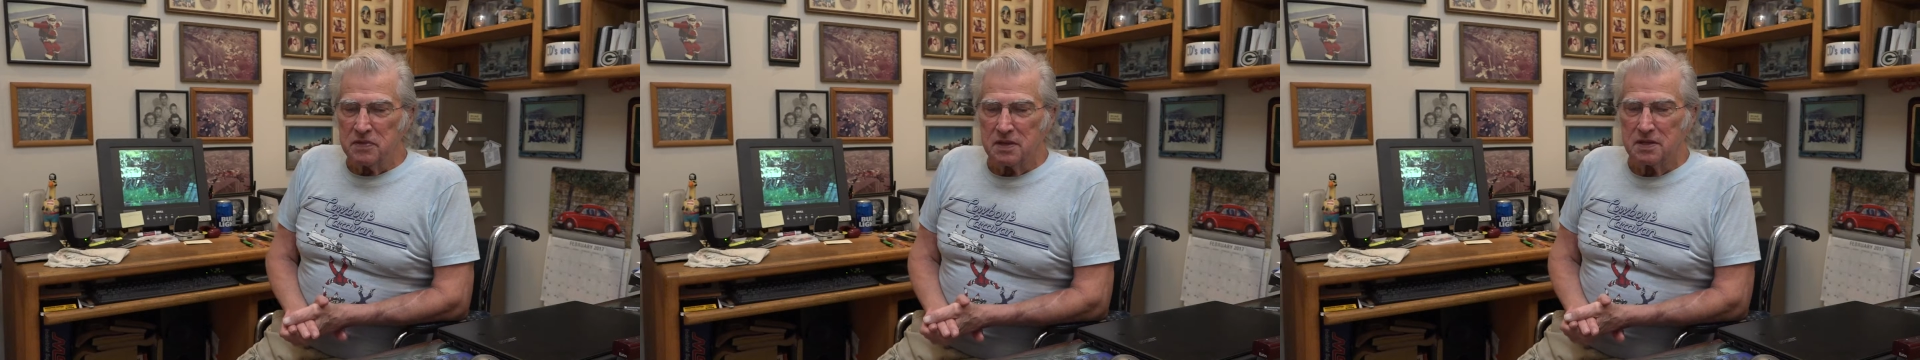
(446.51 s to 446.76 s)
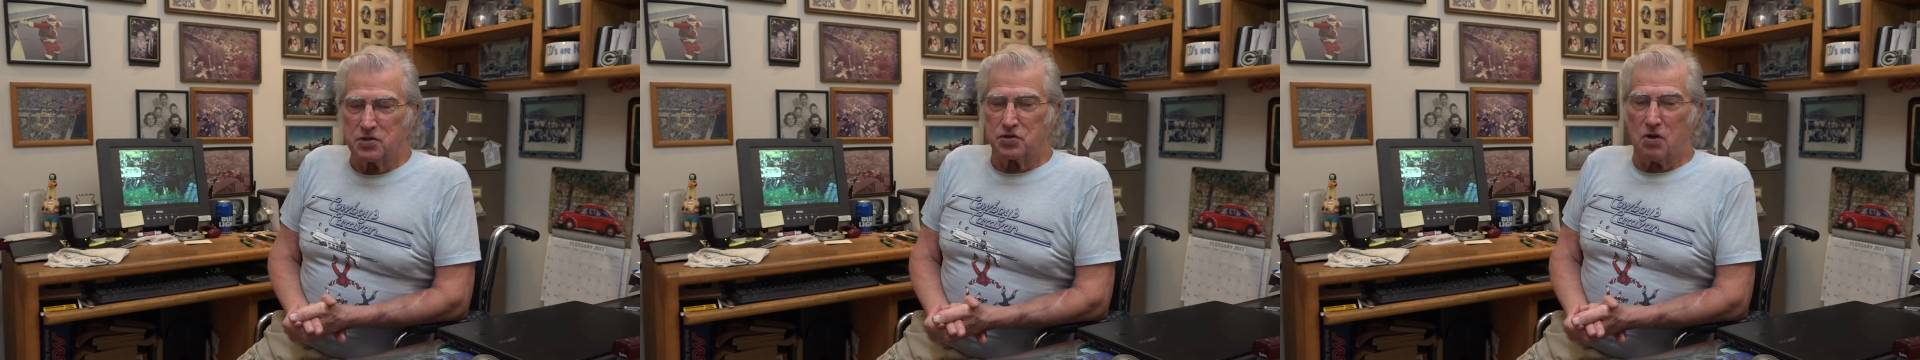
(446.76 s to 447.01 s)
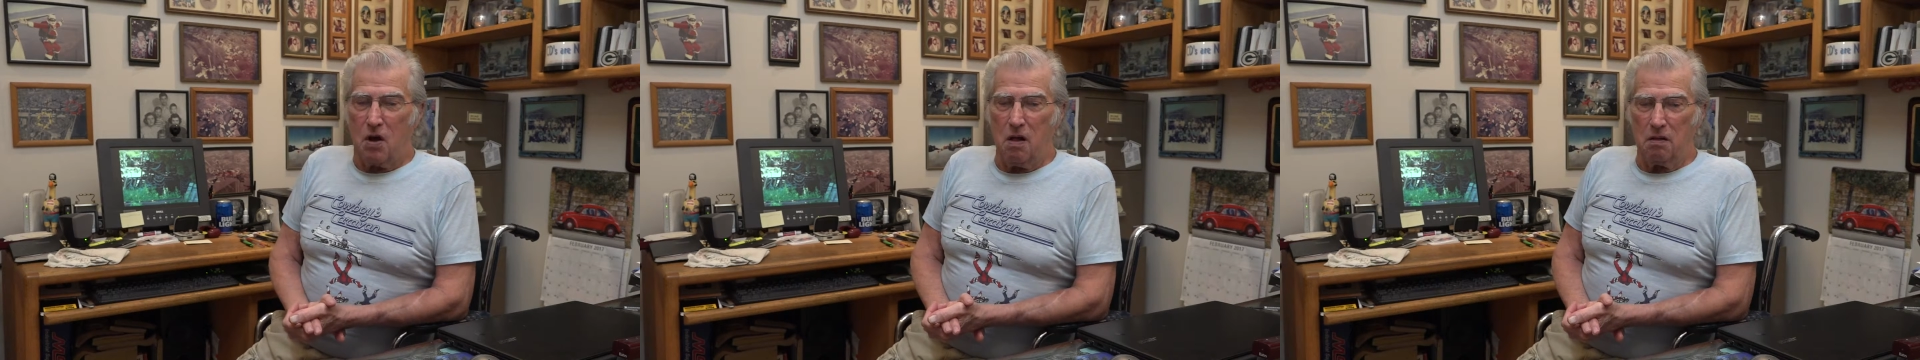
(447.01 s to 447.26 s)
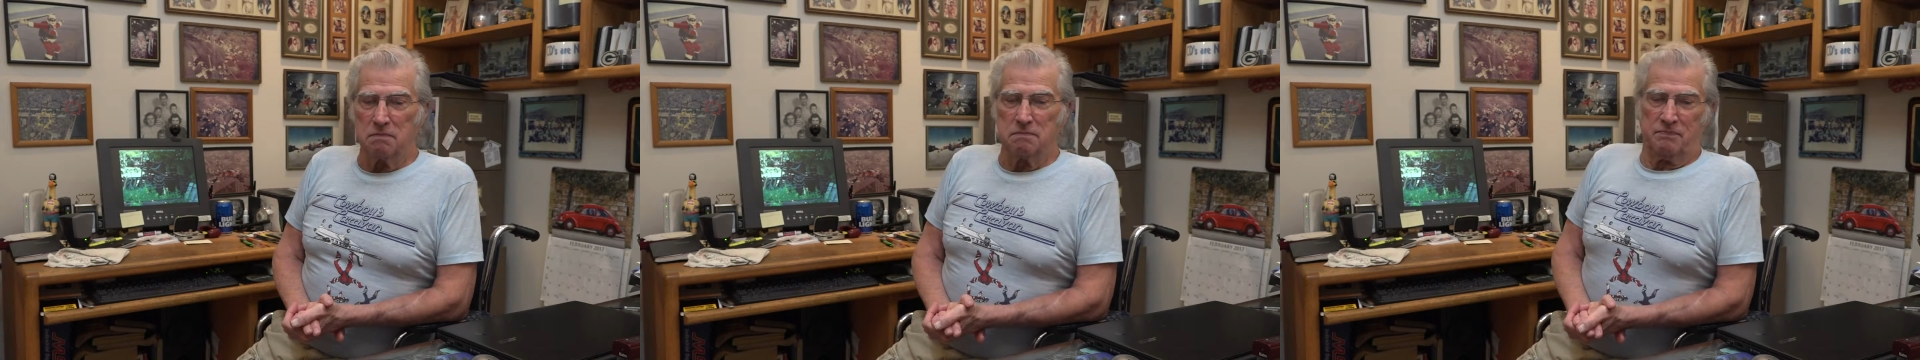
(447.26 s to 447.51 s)
This is
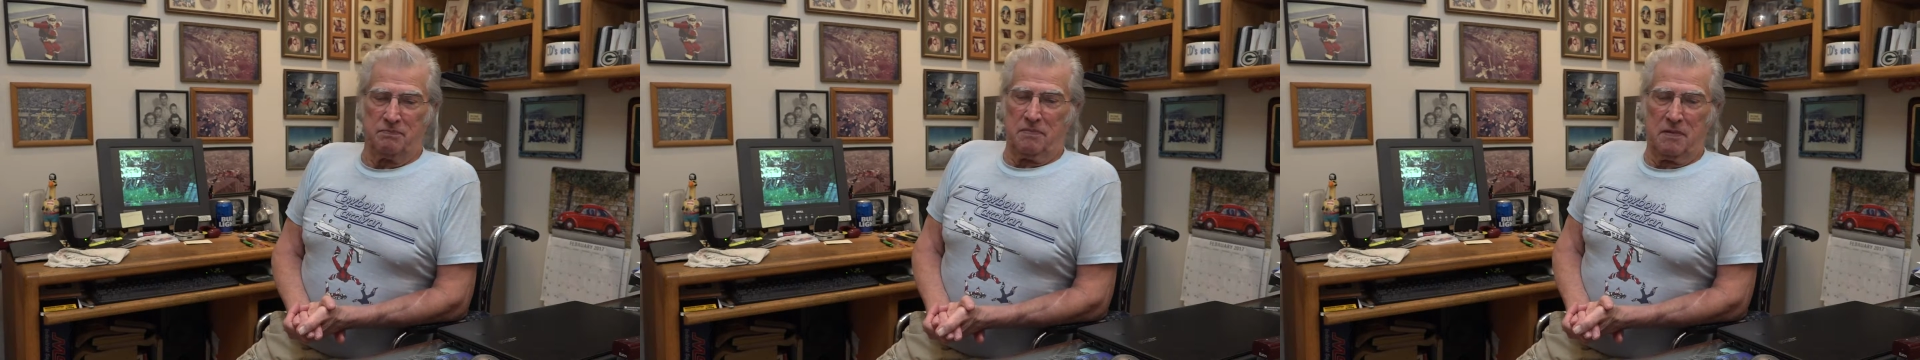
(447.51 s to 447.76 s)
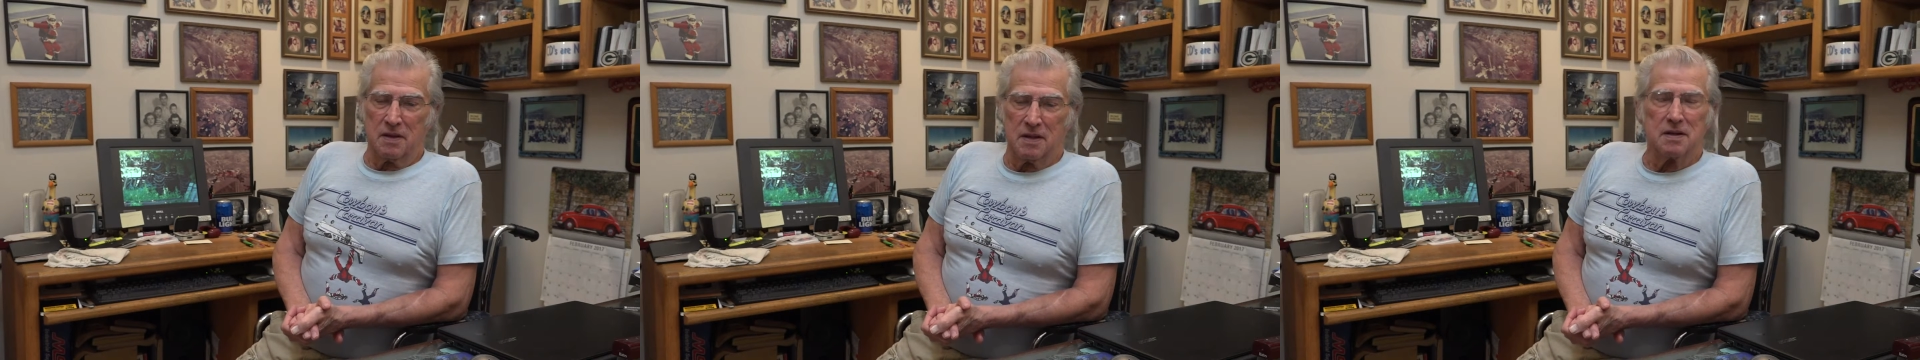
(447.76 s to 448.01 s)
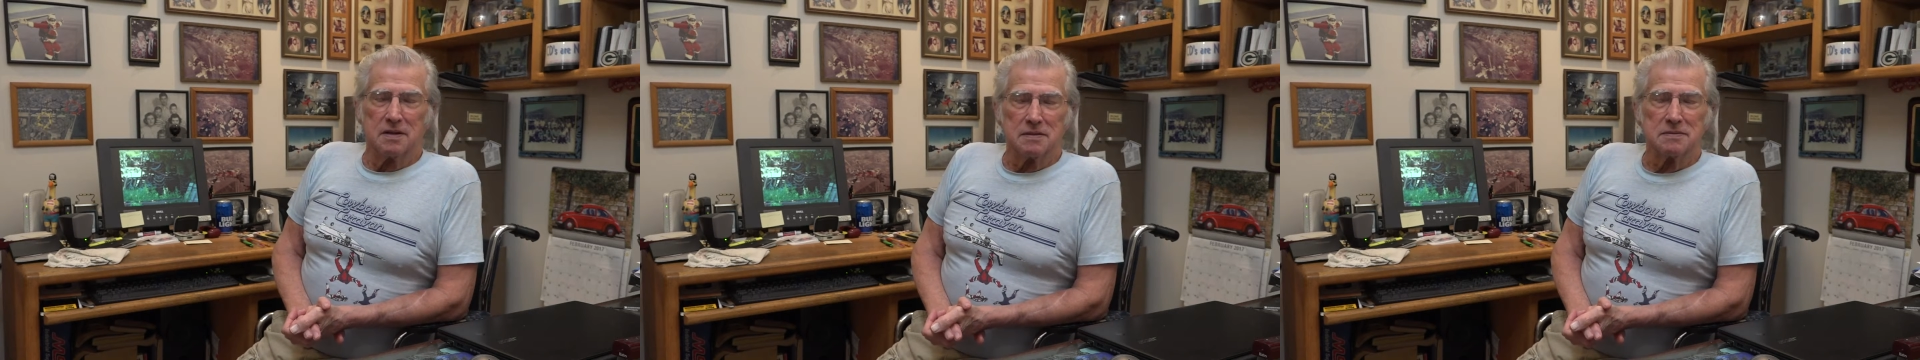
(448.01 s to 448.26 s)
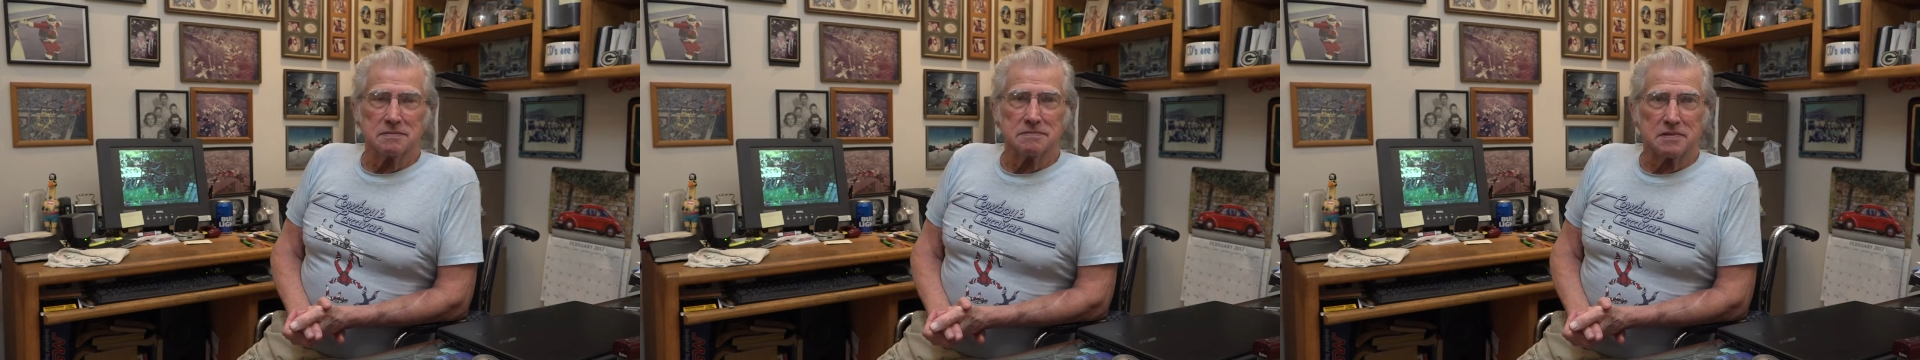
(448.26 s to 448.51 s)
all
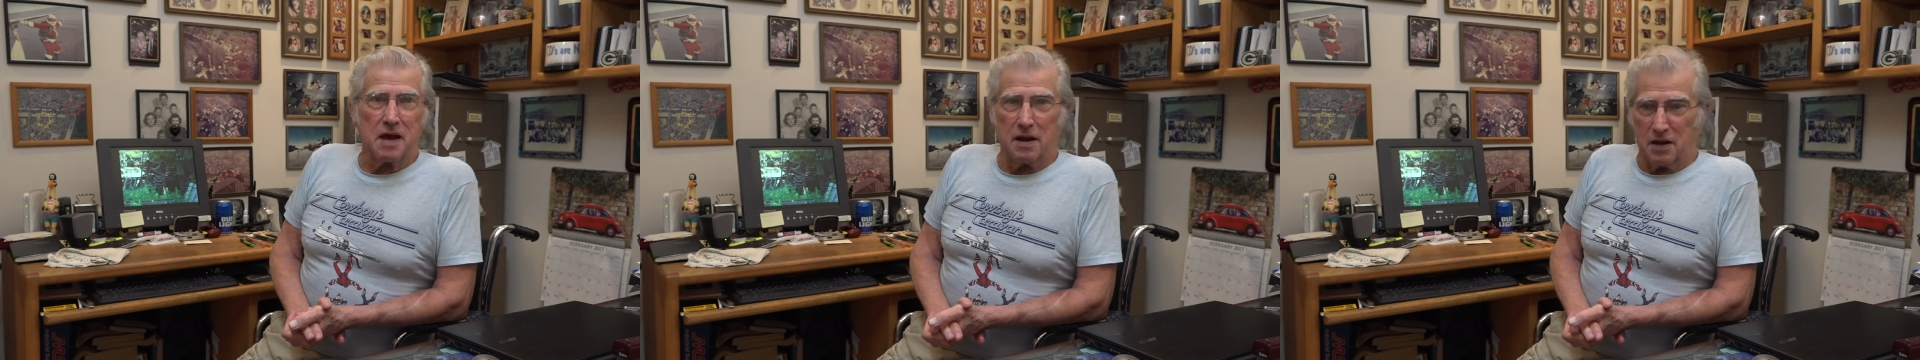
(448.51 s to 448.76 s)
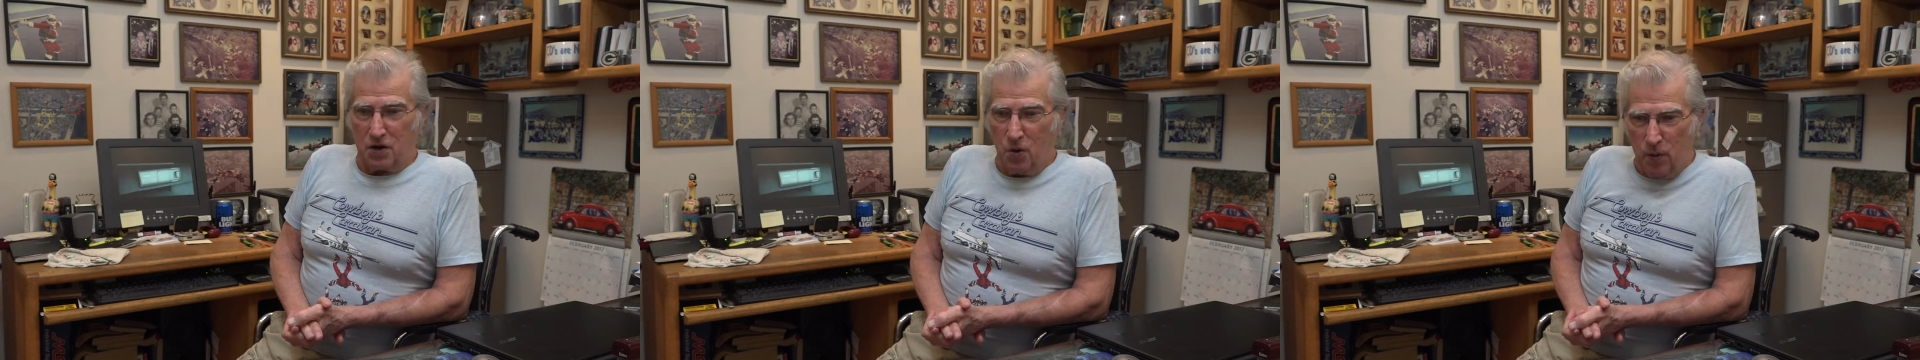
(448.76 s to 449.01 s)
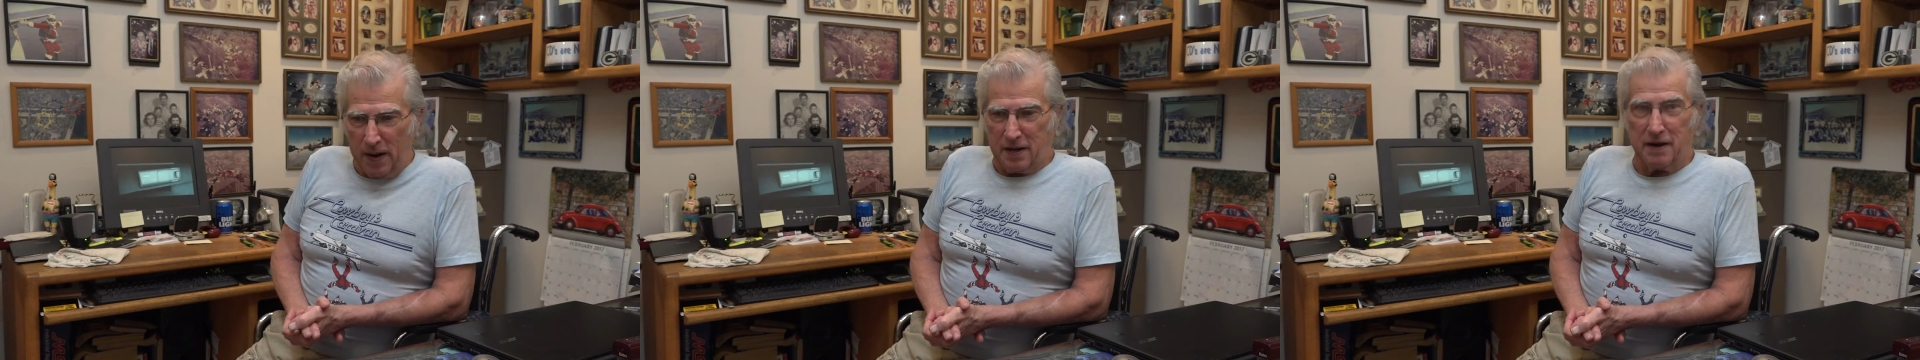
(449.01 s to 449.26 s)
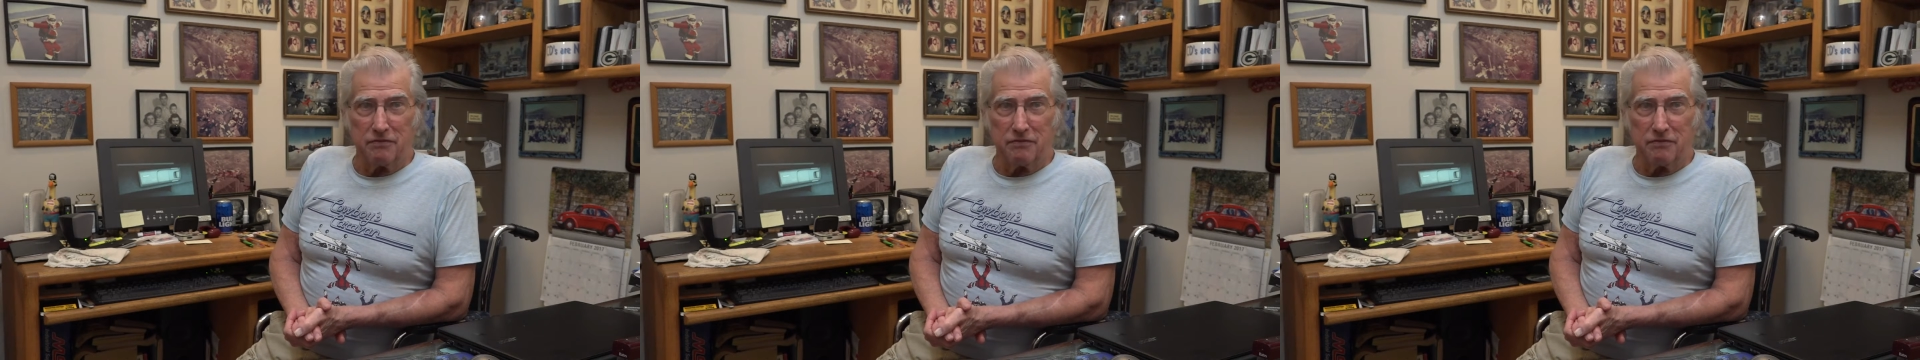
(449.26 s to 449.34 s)
kind of quick.